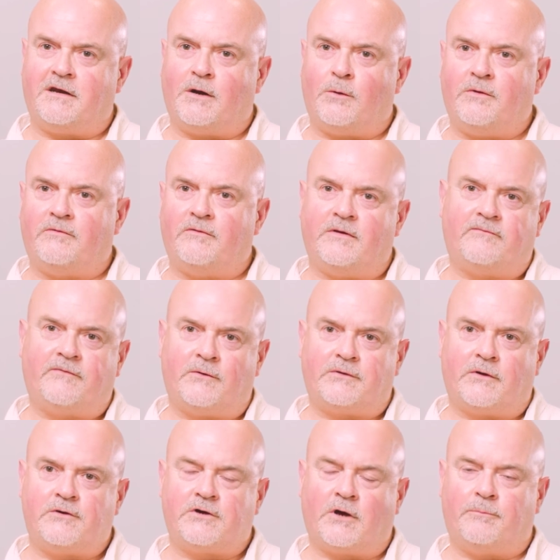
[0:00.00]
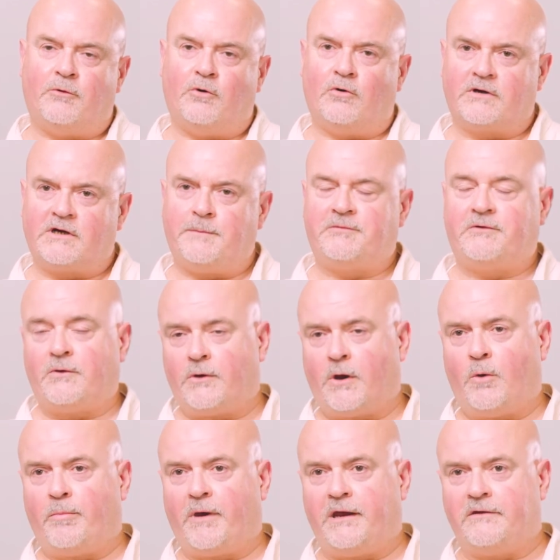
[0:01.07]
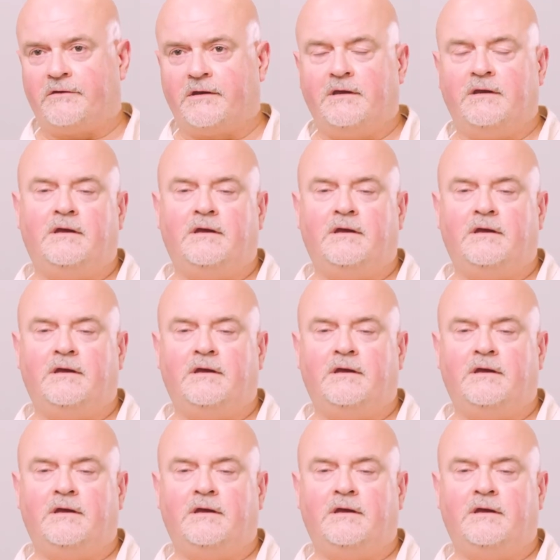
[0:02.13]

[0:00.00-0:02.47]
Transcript: in Photoshop or Clip Studio Paint.